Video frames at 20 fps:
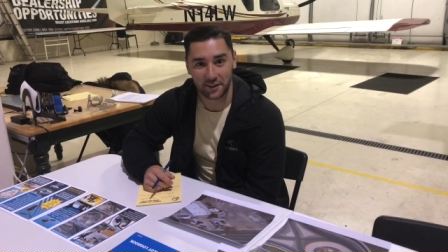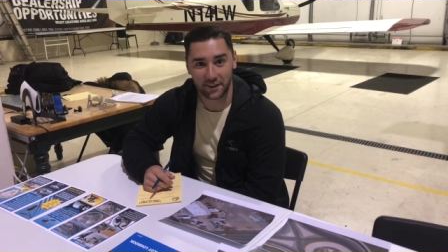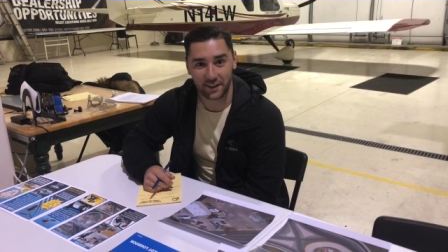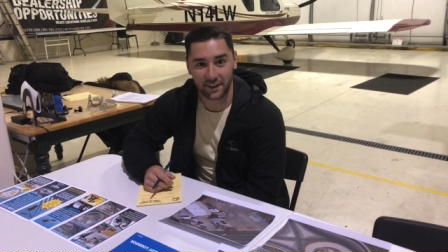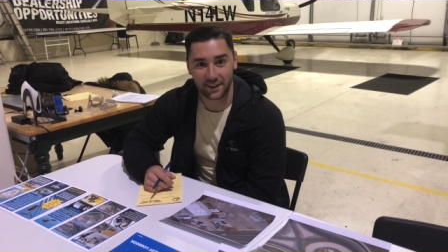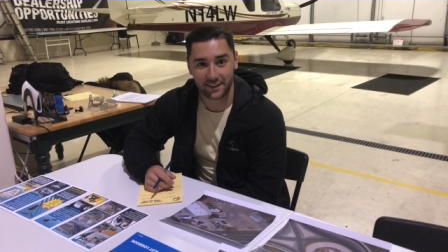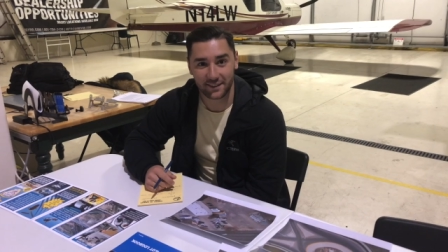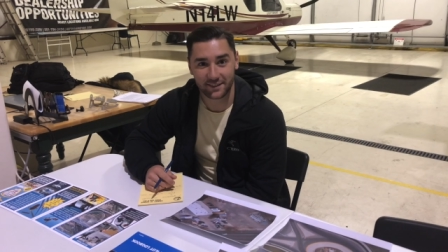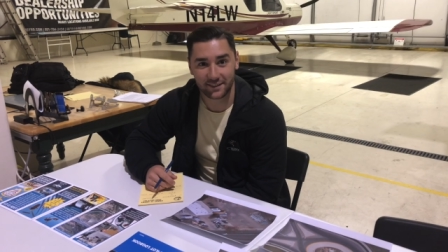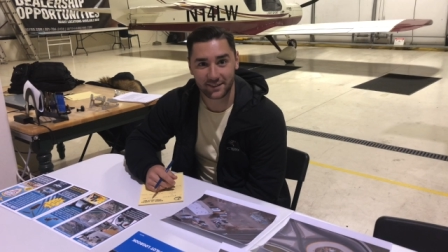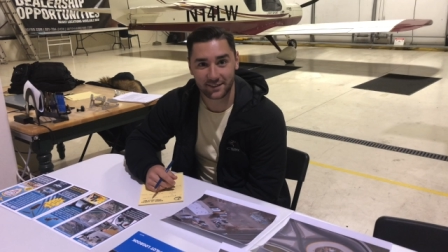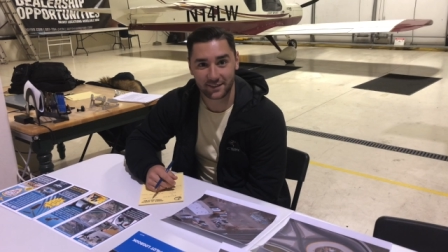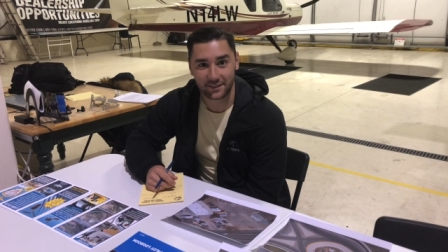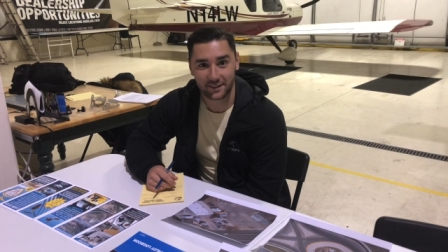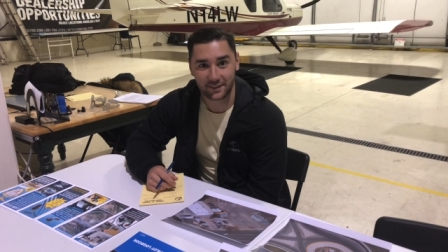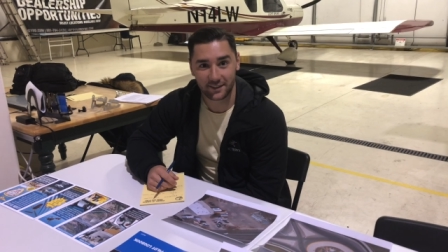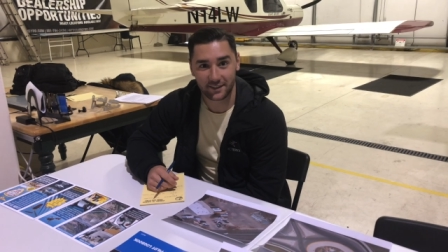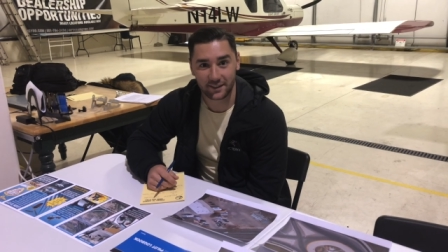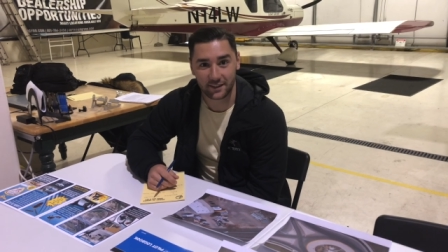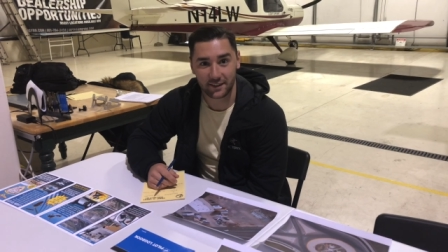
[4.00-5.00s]
Right.
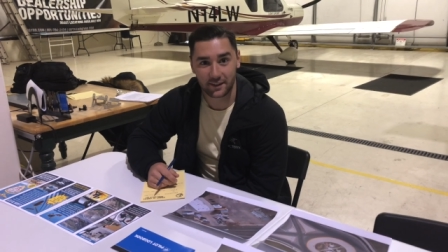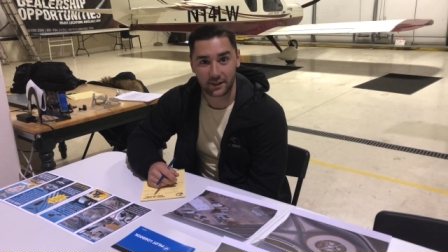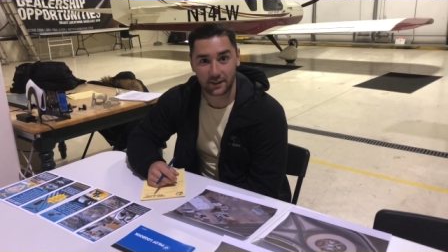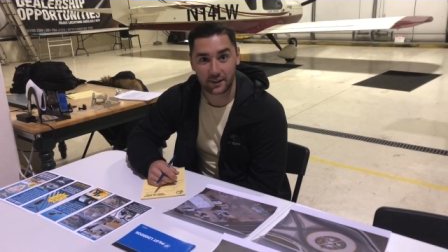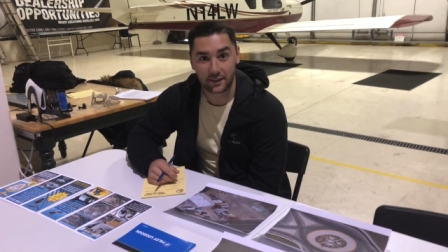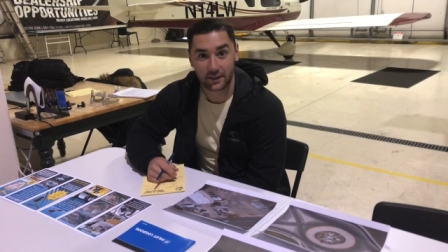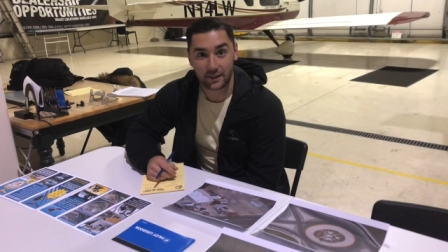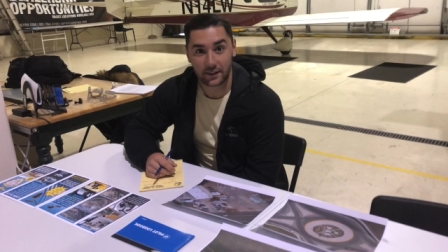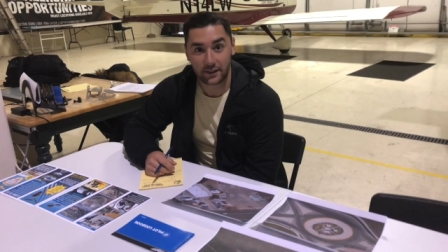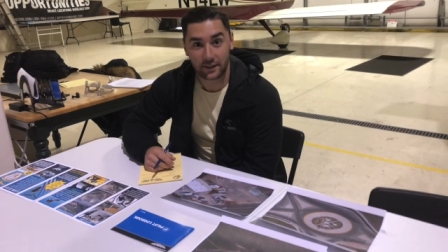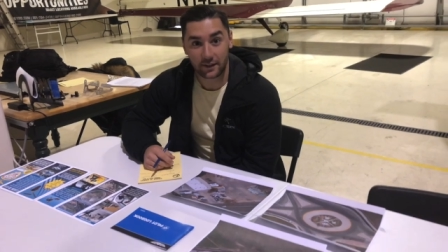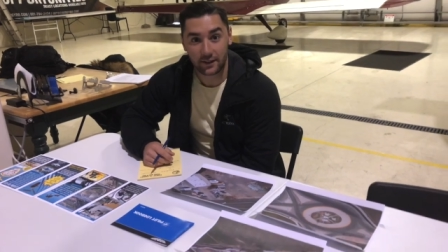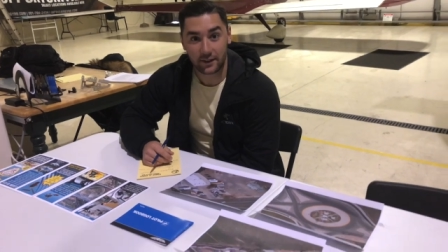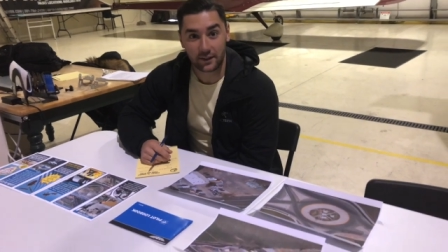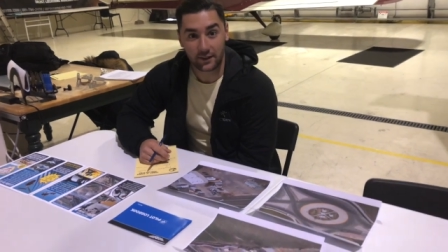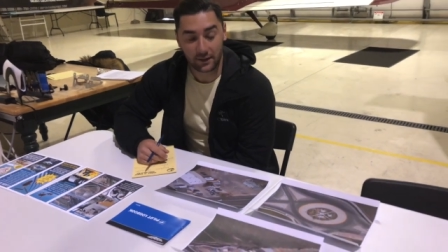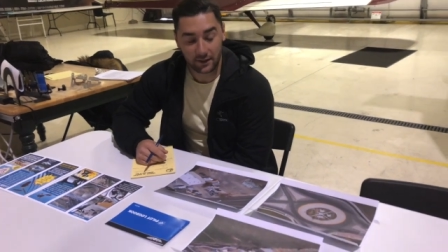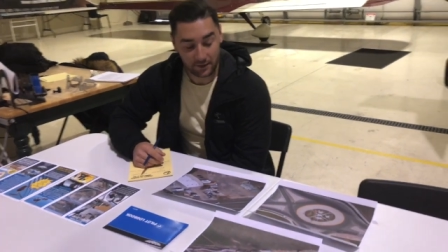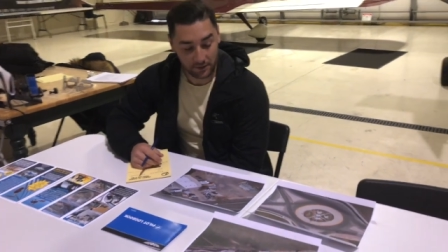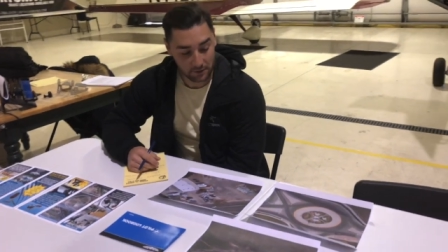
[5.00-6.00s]
So Goose,
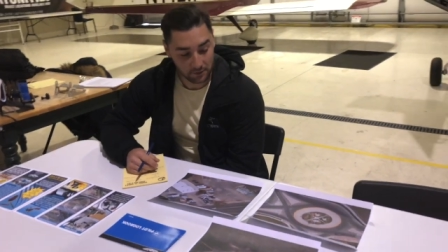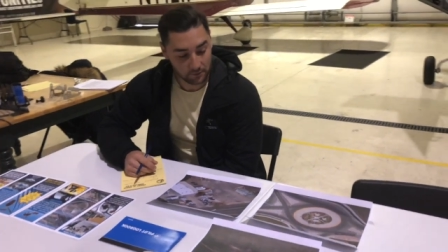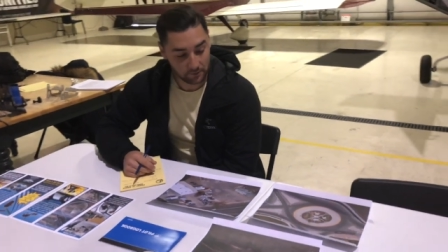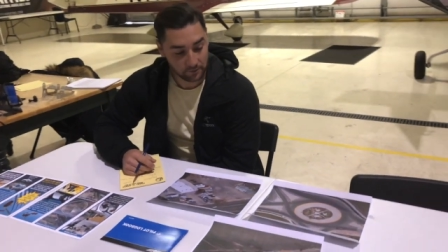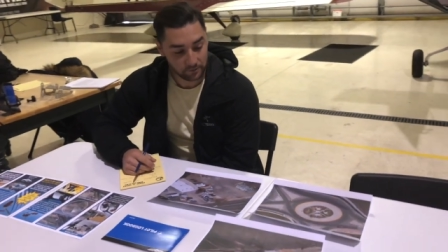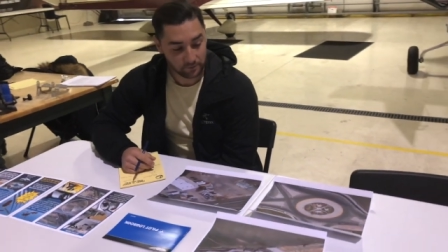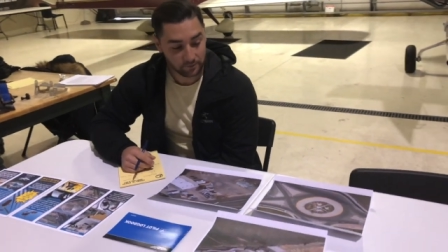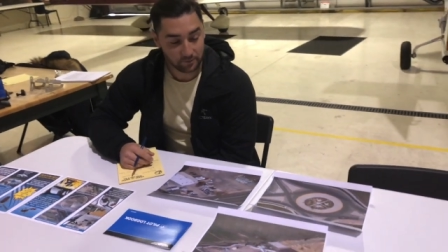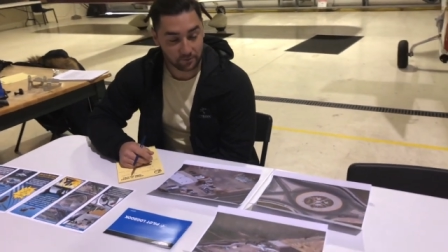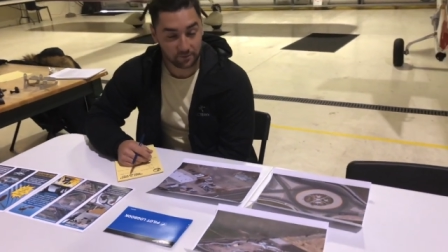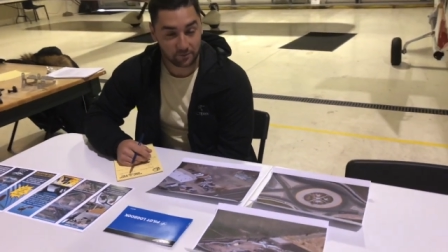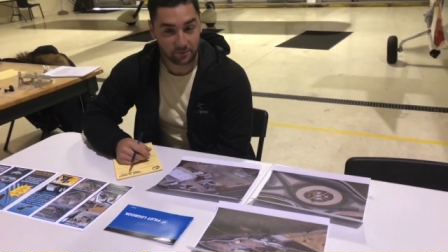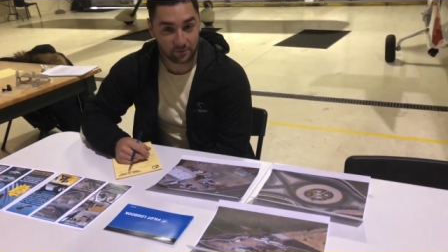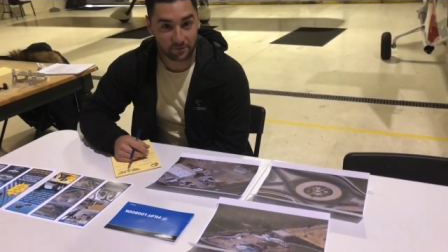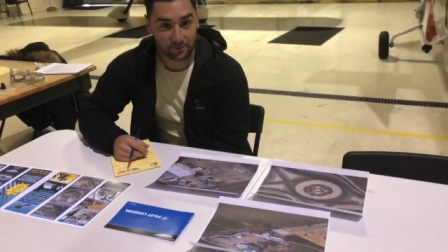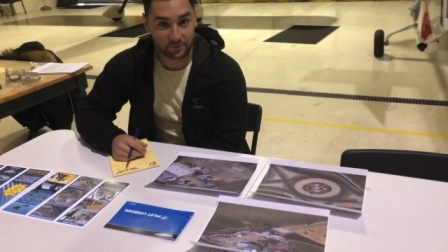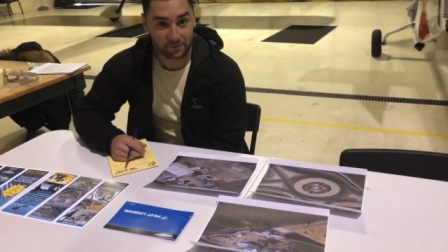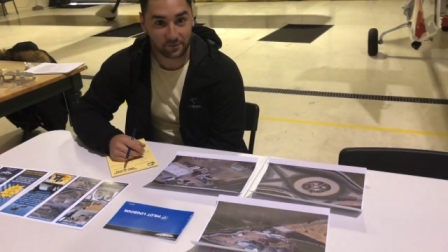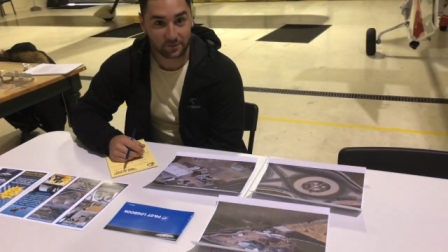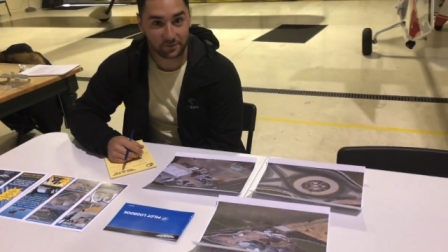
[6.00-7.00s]
you're ready for the for
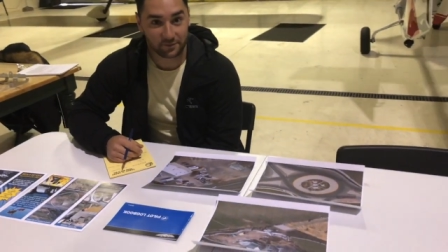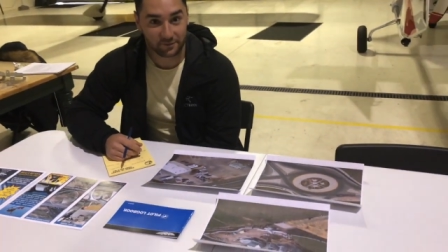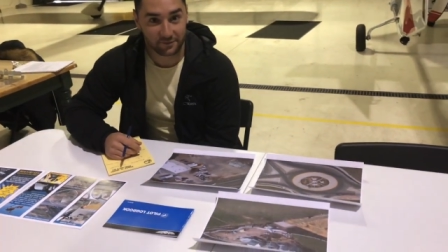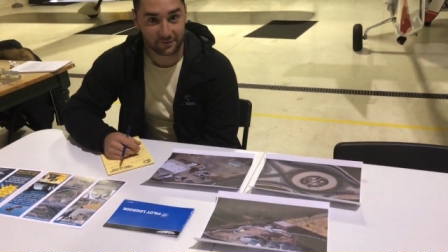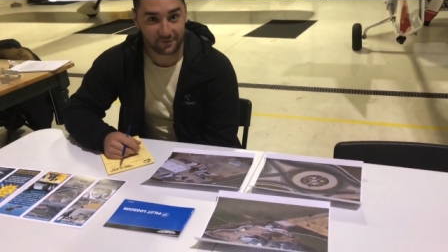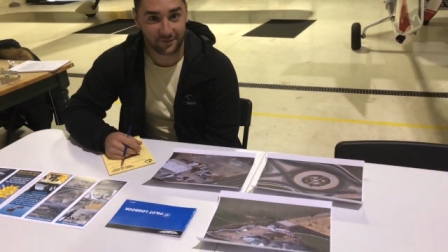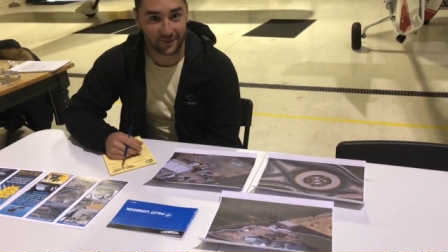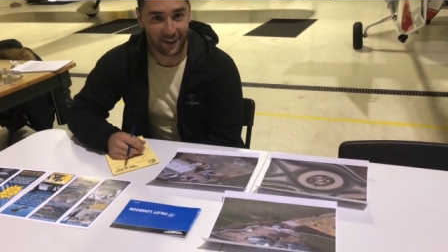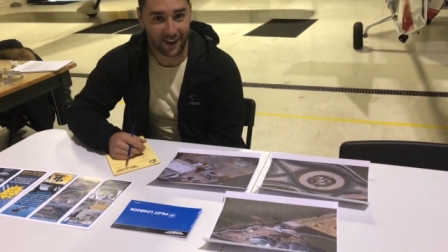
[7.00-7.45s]
the challenge?